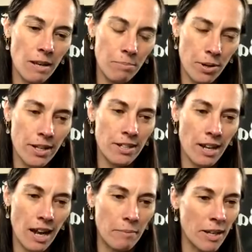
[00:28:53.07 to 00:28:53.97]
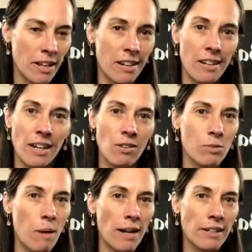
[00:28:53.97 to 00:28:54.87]
put in time. Again, it
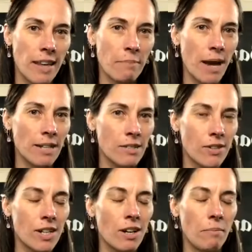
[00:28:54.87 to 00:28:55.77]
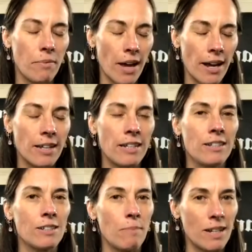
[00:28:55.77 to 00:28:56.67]
goes back to that passive income. That
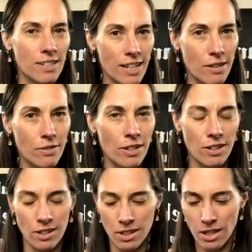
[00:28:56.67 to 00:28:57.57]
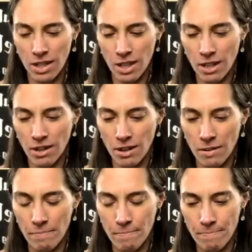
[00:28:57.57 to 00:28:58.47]
is my savior. And